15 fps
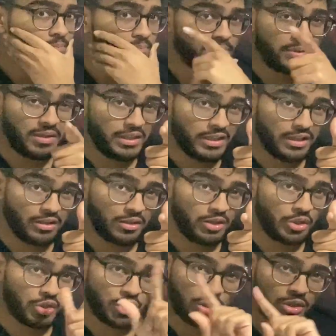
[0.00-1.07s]
Political
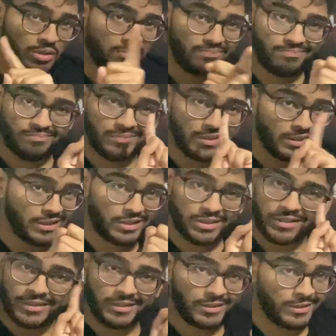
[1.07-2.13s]
control, no
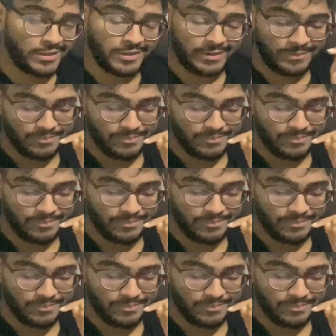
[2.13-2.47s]
good.